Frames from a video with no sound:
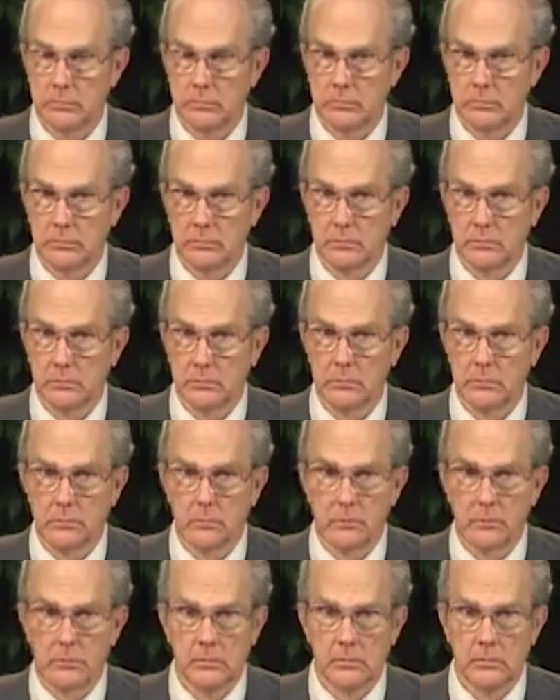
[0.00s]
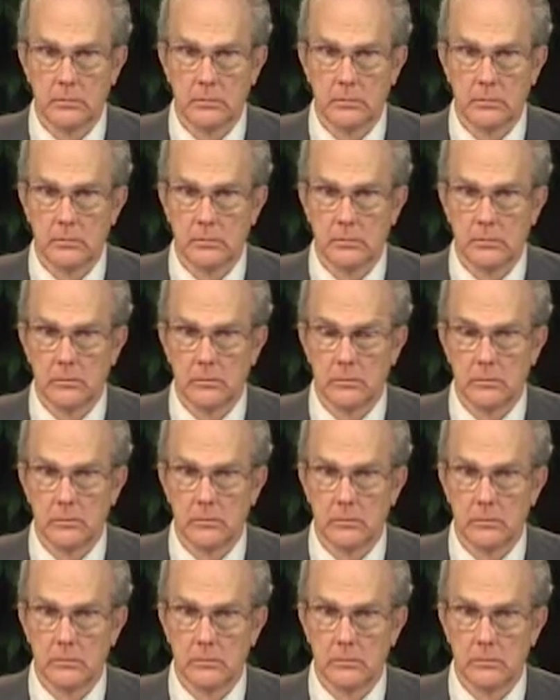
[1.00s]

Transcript: No one is speaking in this clip.